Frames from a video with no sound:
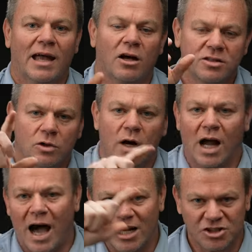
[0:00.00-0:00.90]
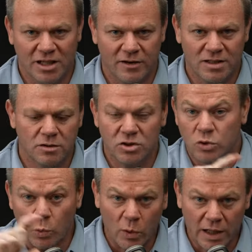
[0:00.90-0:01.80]
And also a cautionary
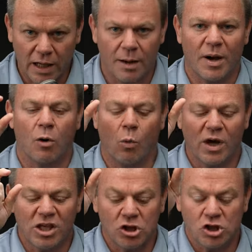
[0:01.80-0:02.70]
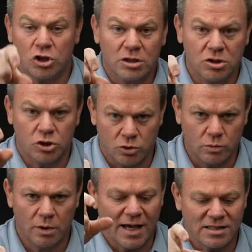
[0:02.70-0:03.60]
story about what you shouldn't
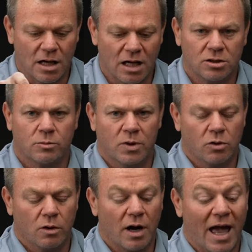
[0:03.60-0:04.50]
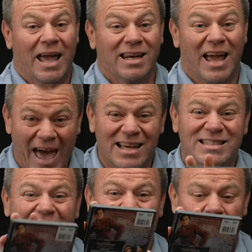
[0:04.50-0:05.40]
do as an entrepreneur and as a